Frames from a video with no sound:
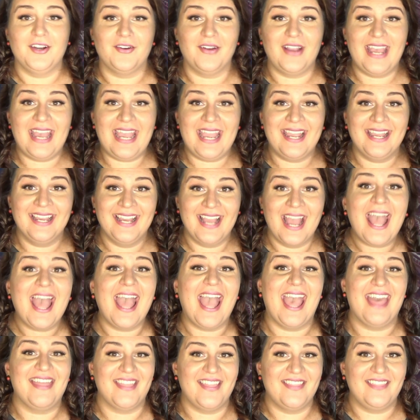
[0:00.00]
Okay,
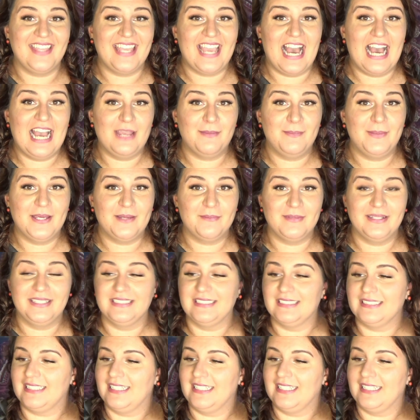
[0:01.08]
and then the eye pigments.